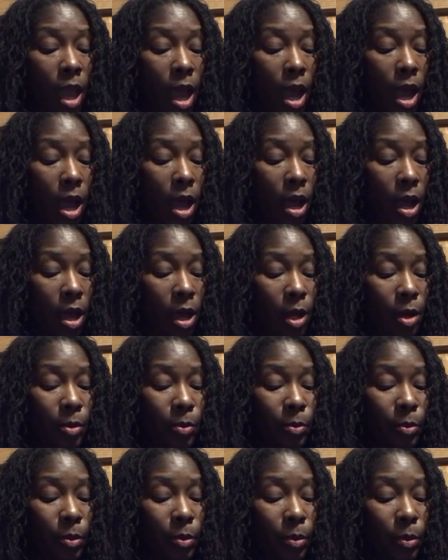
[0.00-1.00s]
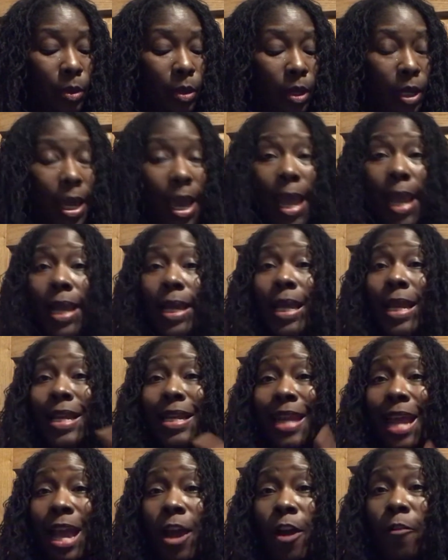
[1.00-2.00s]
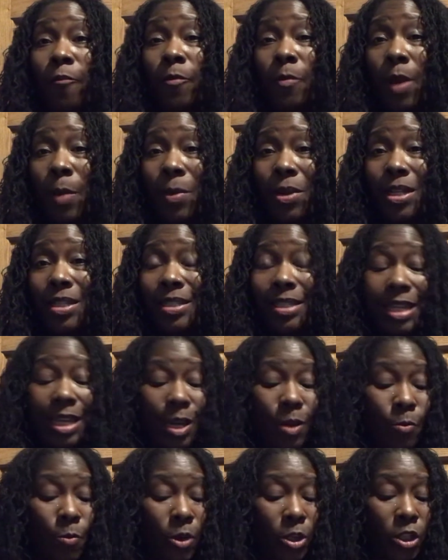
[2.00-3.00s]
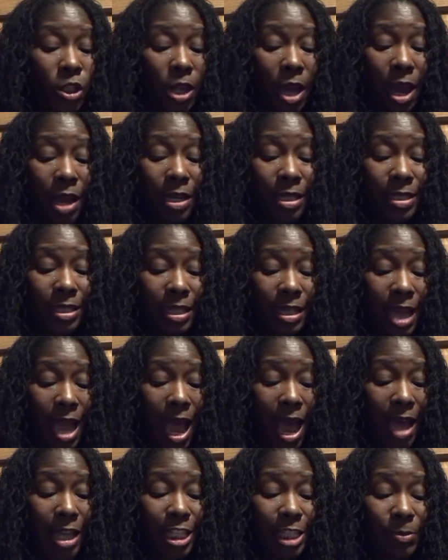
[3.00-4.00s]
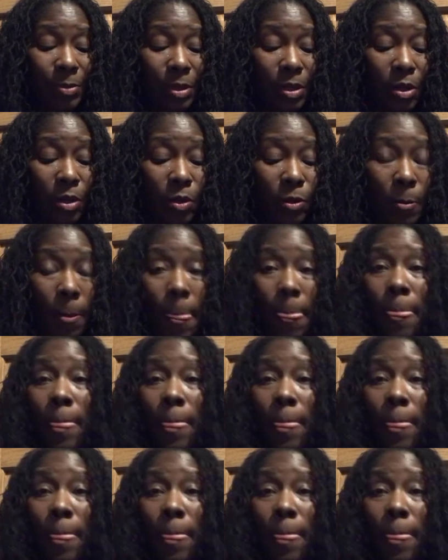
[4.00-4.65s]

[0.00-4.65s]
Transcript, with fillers: Um, okay, now, remember the scene where John is in the hospital